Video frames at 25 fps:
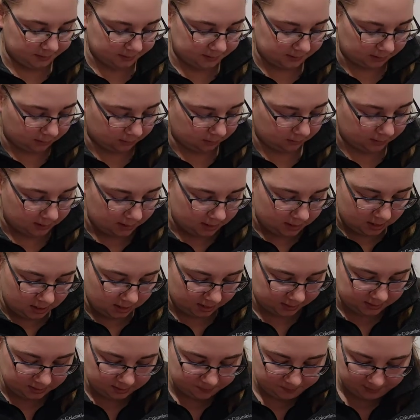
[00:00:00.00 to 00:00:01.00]
So
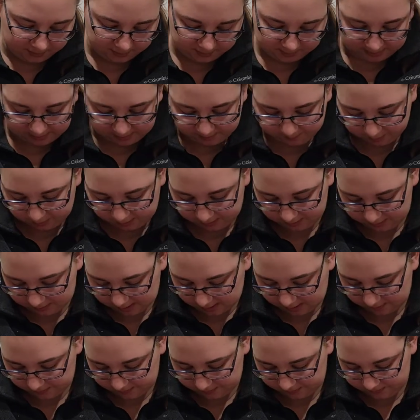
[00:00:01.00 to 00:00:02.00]
I did pick that brand
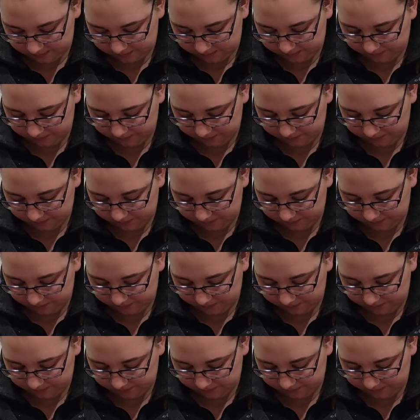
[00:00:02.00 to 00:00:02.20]
up.